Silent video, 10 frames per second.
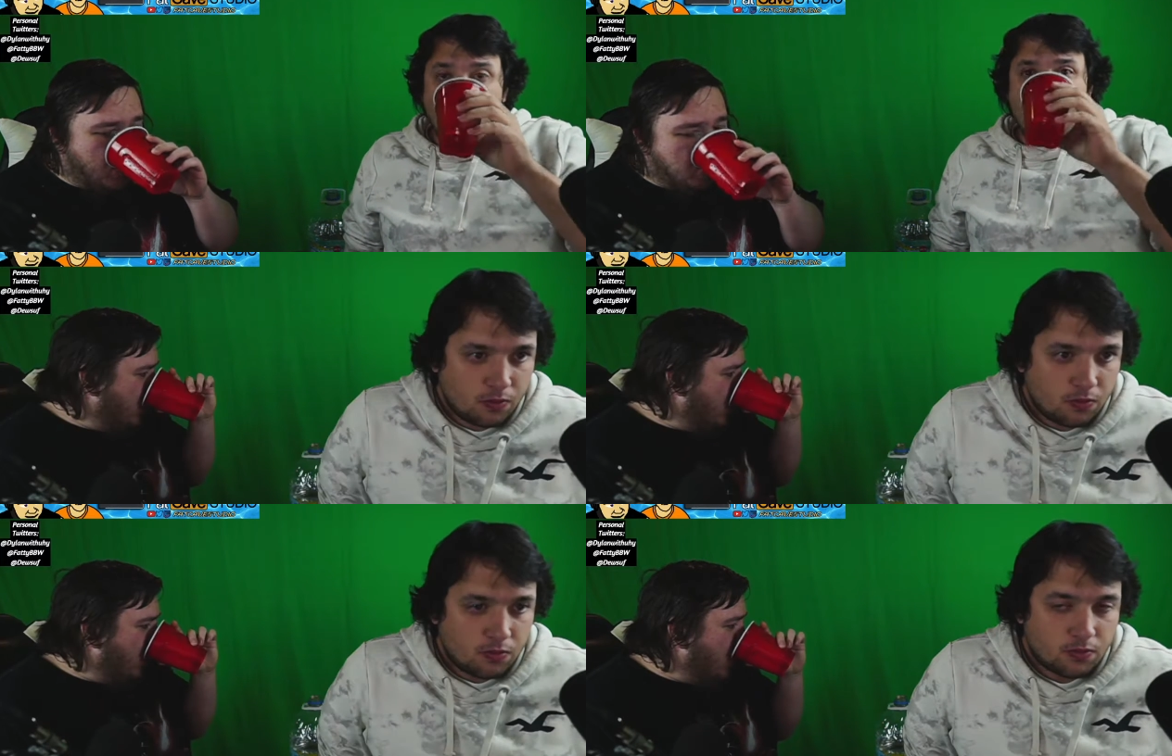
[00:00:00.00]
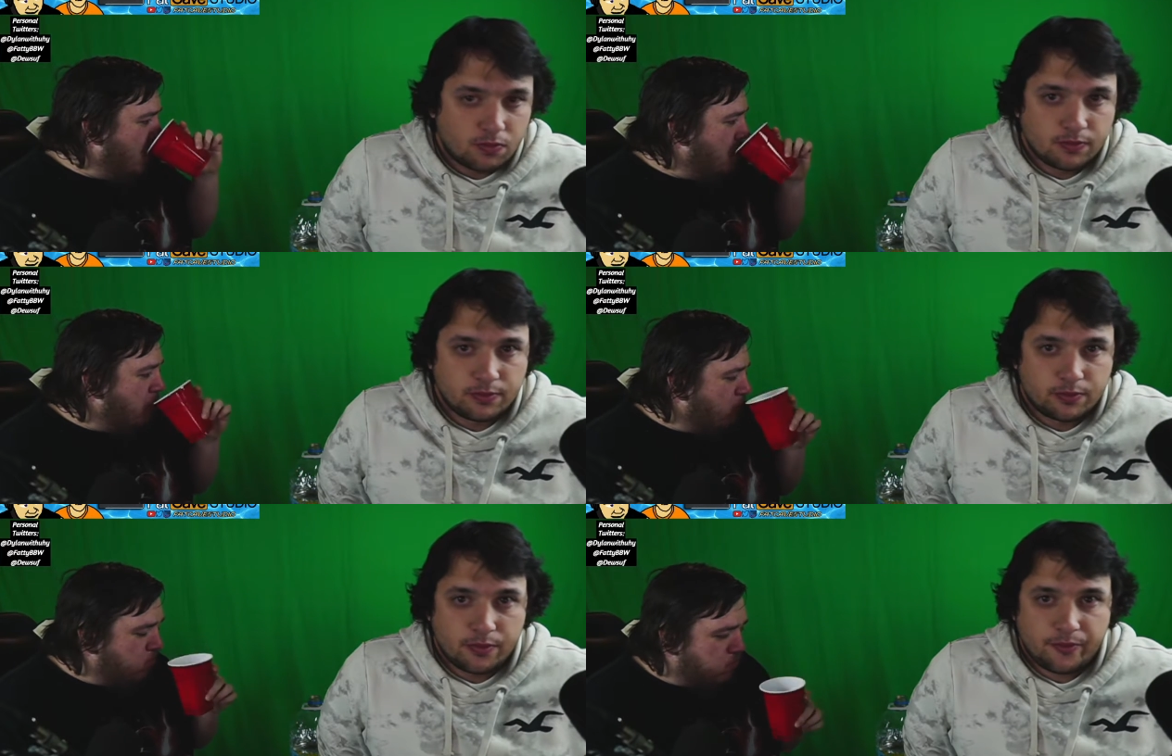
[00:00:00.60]

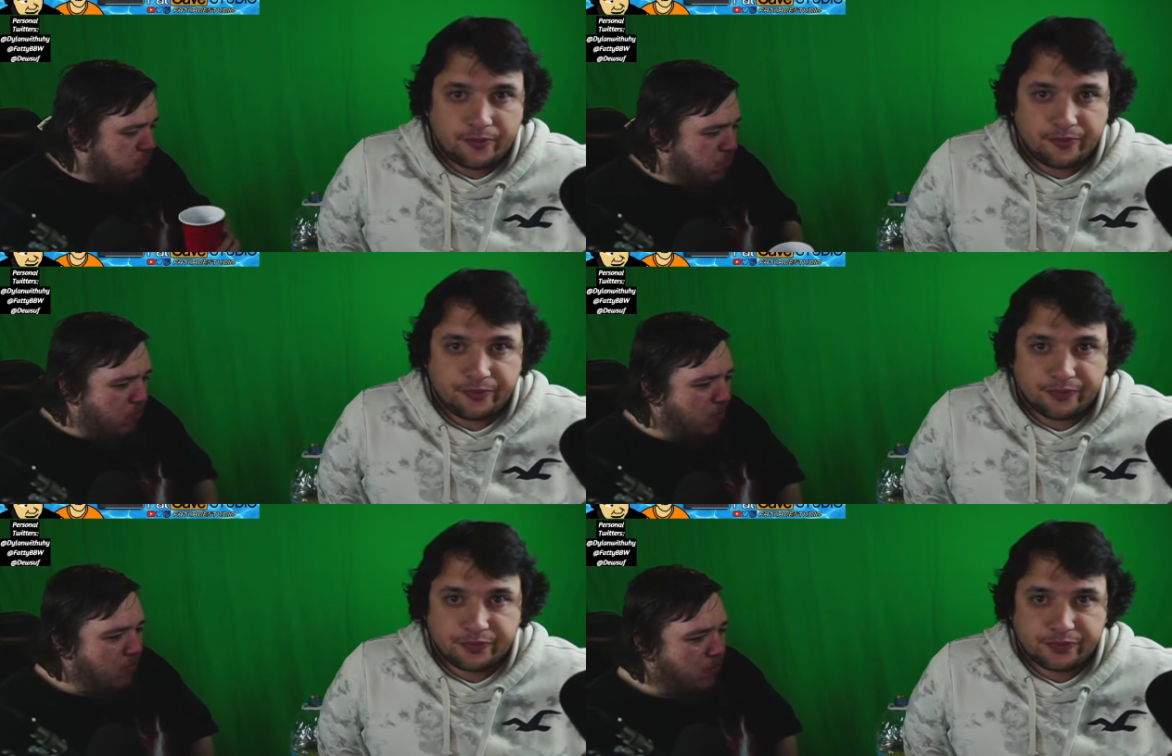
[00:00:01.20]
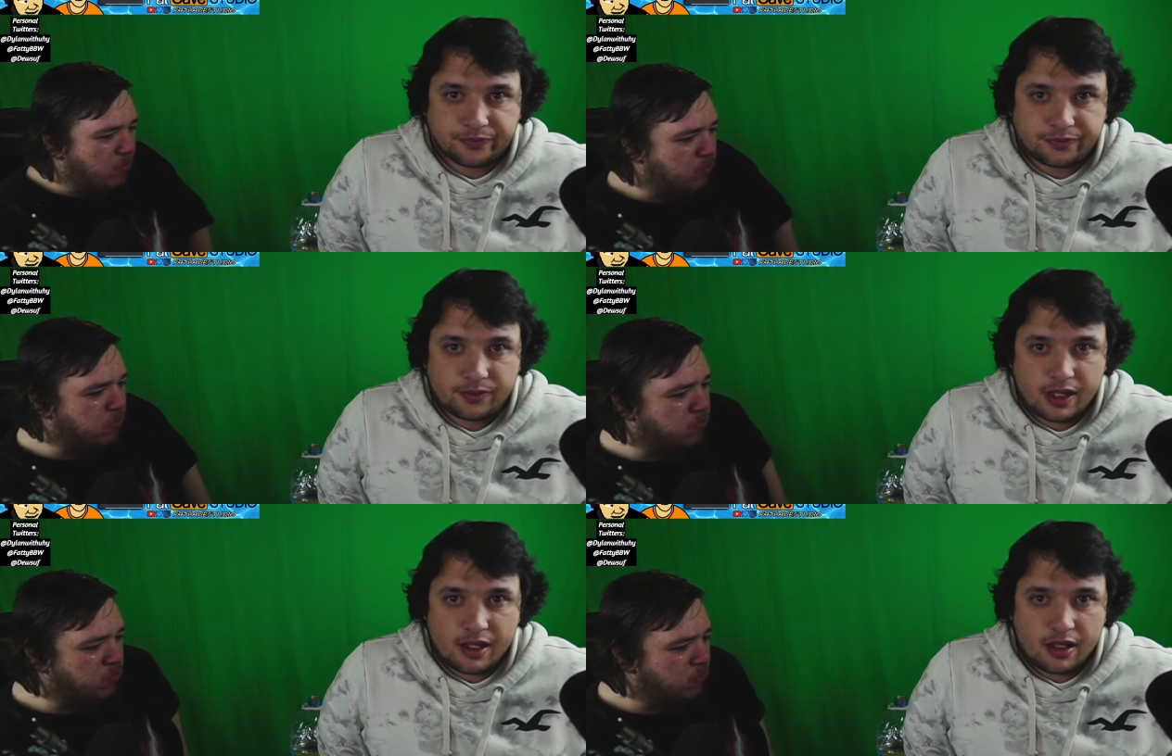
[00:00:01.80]

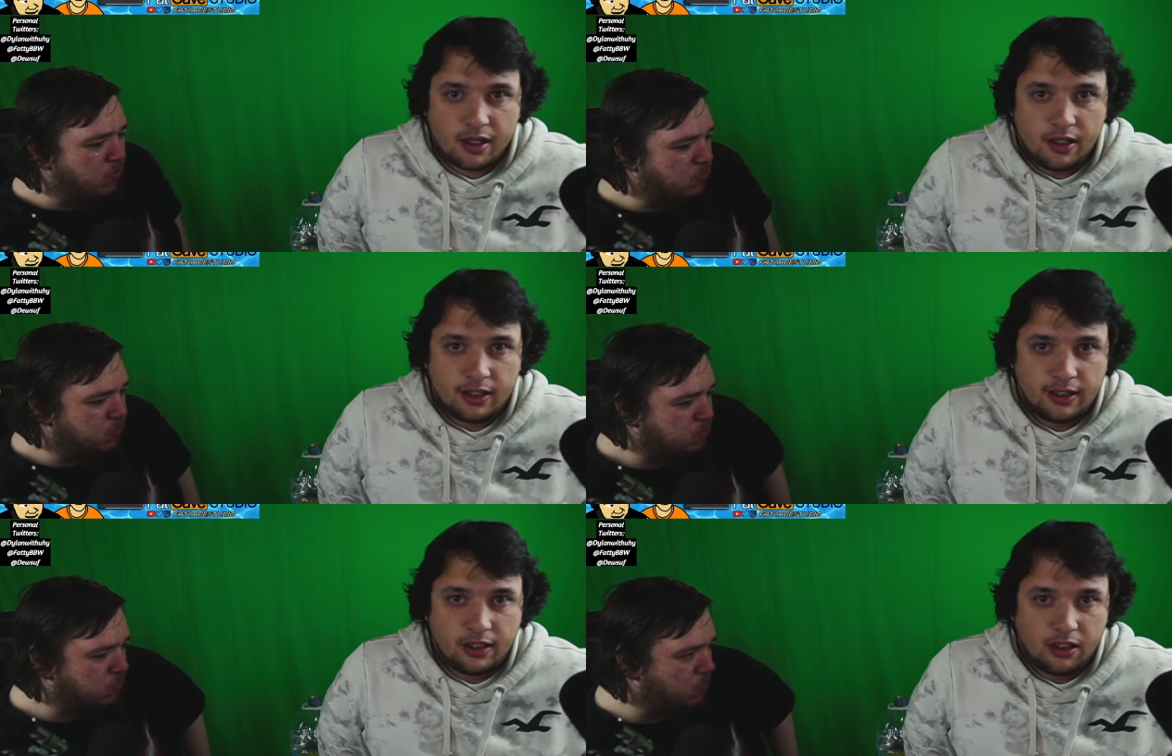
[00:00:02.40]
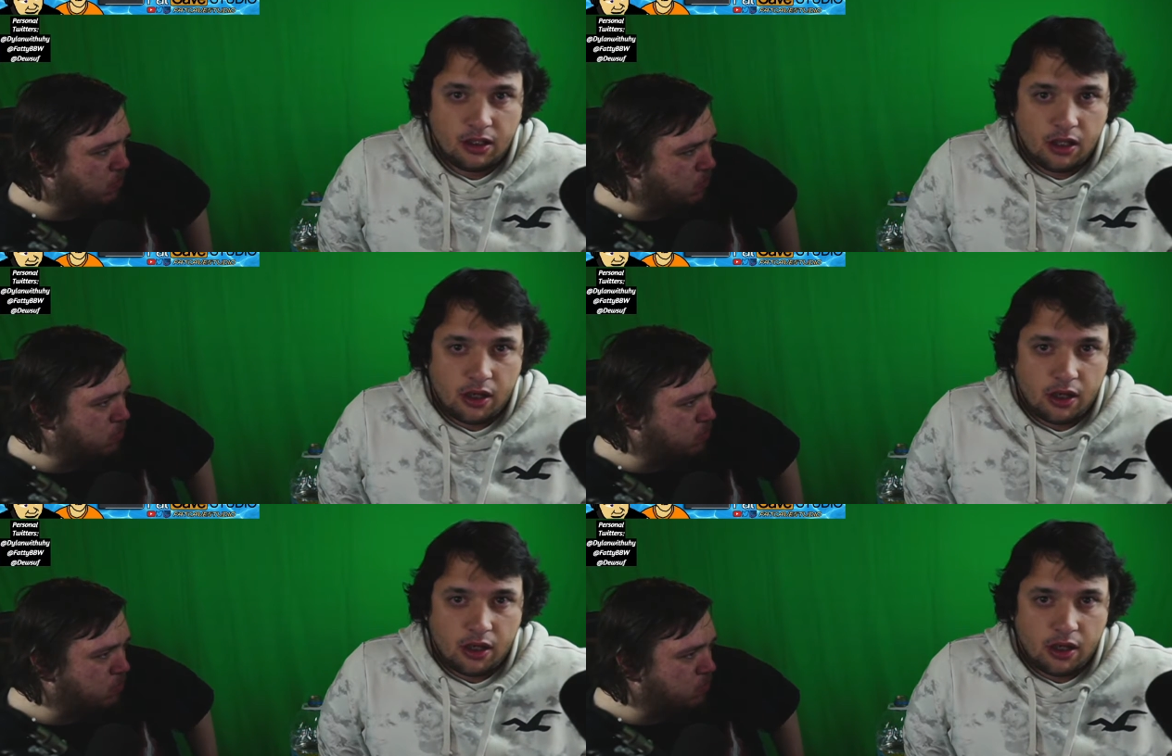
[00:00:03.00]
(no one is talking)